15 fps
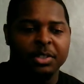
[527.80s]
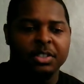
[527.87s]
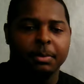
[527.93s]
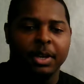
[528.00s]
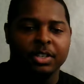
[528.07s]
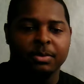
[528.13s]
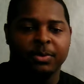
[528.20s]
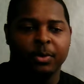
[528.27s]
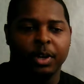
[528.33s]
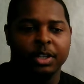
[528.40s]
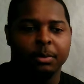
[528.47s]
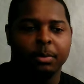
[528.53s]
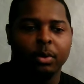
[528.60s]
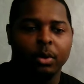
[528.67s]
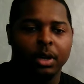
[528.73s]
a semester before
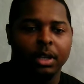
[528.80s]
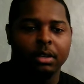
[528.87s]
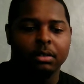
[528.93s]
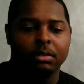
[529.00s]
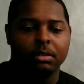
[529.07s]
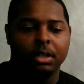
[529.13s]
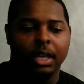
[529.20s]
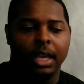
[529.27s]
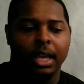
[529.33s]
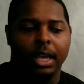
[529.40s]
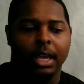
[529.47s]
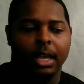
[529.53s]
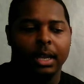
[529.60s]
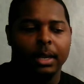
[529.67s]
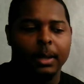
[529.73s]
I deployed.
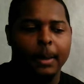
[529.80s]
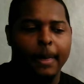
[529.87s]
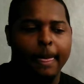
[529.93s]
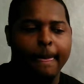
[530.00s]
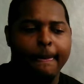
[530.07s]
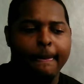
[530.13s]
And